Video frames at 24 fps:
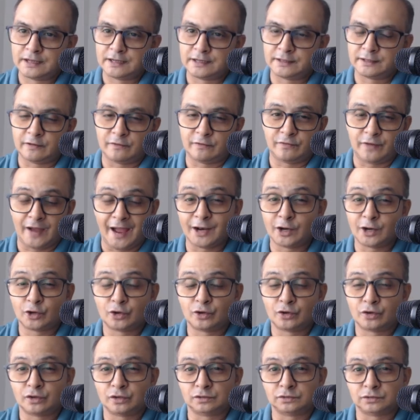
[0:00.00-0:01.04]
the
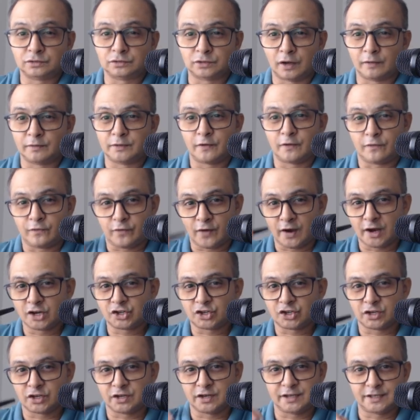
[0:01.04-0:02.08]
value of the
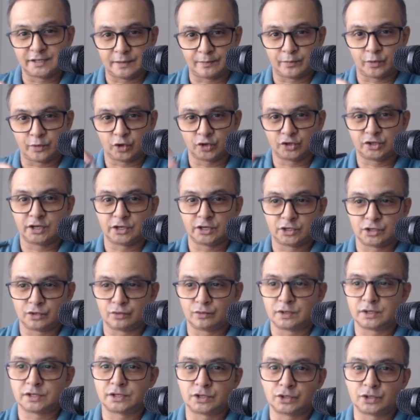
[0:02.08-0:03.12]
function is approaching
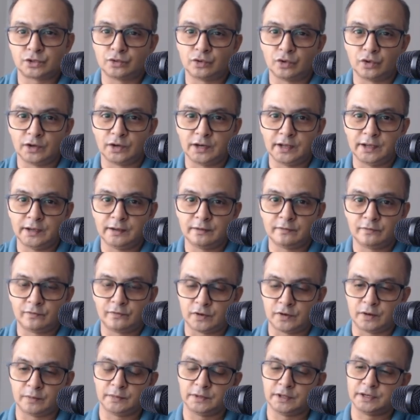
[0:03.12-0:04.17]
towards 2 only
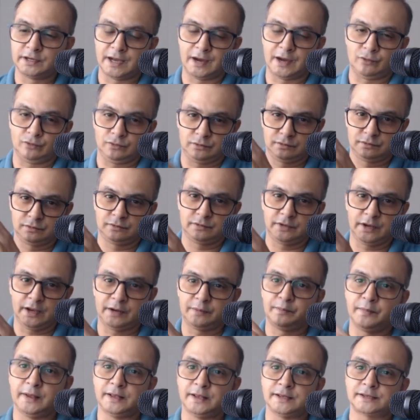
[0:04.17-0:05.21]
from the down.
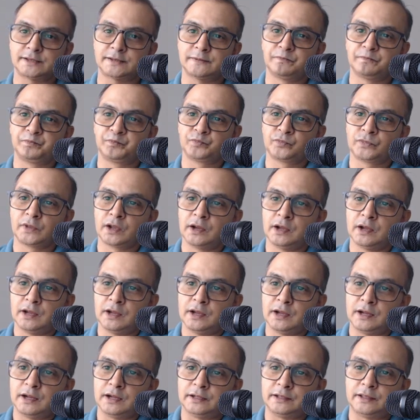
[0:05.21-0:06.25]
It means
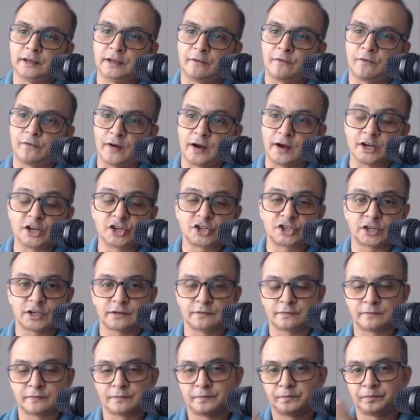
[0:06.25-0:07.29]
the
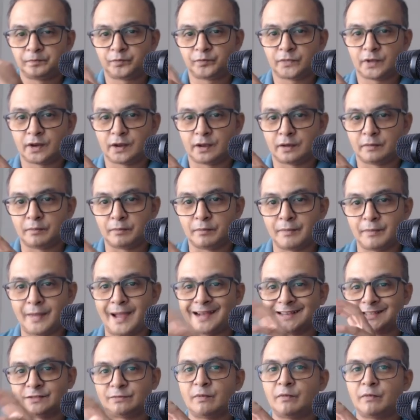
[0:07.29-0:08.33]
function
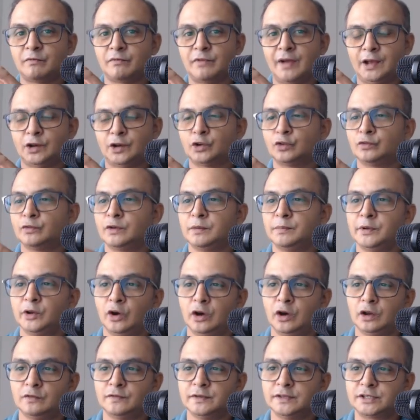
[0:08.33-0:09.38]
maximum value will be
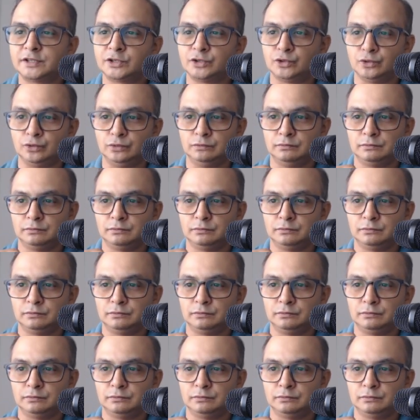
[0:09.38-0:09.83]
always 2.